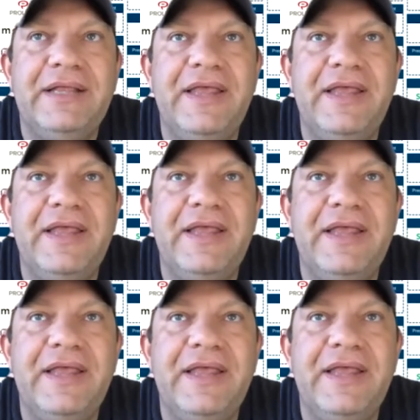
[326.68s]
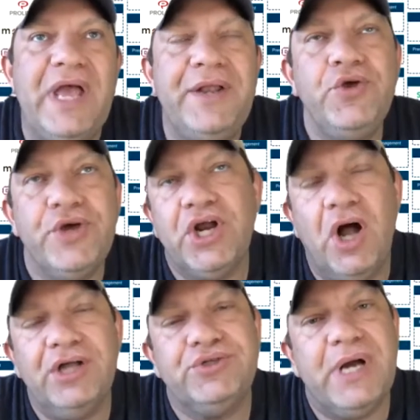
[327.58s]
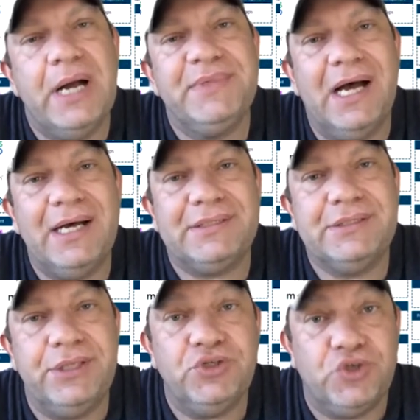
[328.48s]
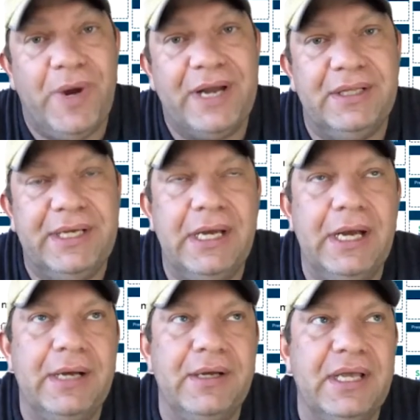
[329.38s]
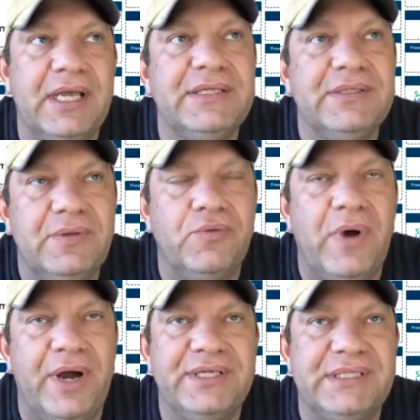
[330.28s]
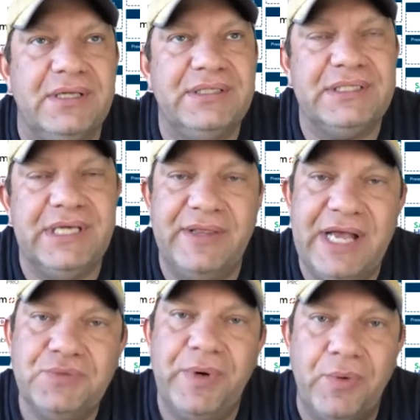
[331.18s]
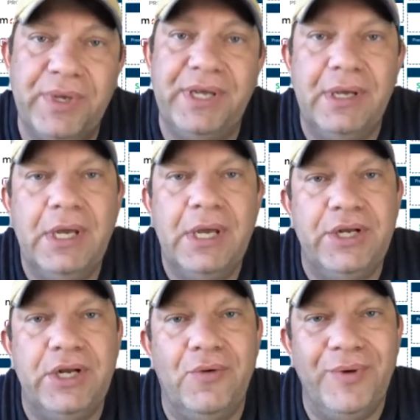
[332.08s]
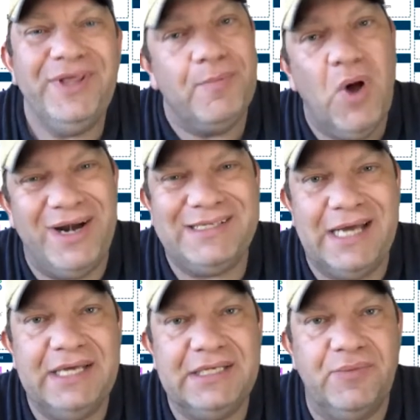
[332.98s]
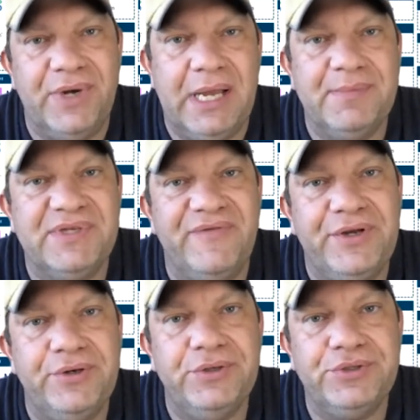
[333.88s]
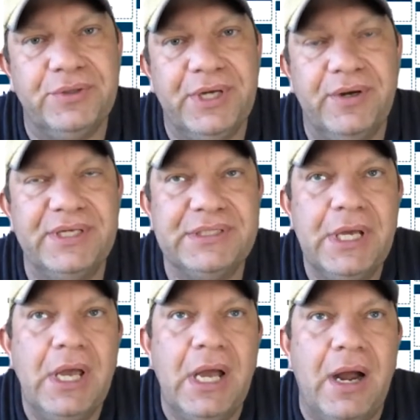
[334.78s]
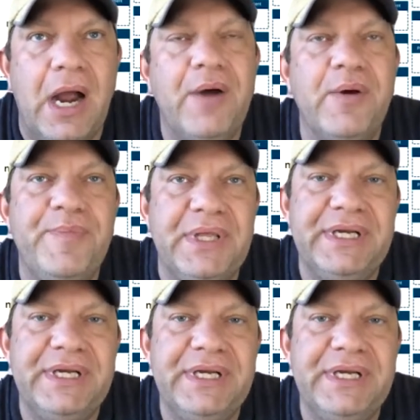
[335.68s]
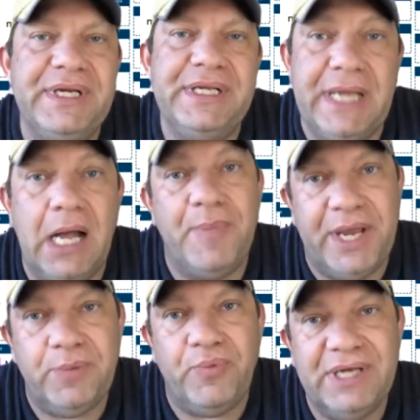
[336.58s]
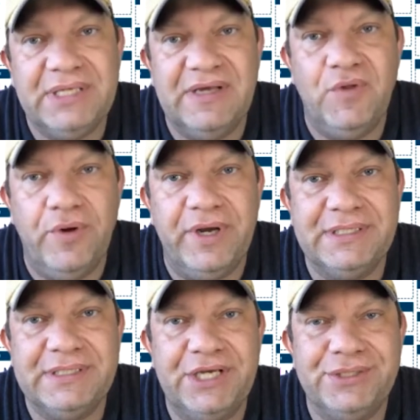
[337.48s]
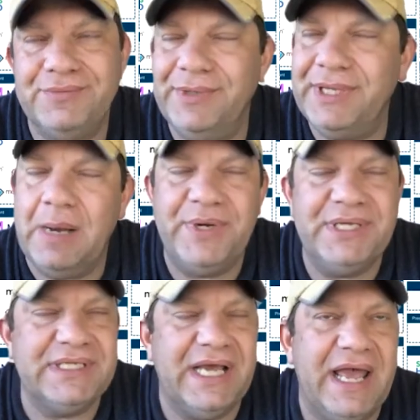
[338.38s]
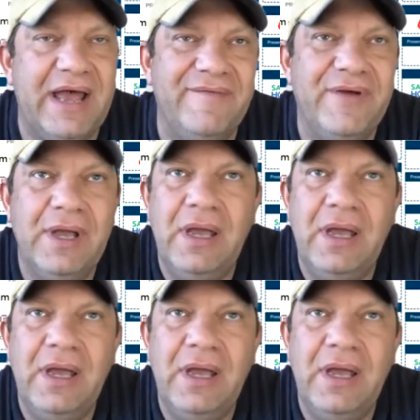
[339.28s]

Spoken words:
And then you could also come to us, directly through our consultancy, and that's where we, really monetize when it comes to vendor neutral. Here is our ability to help enterprise level organizations, really companies that have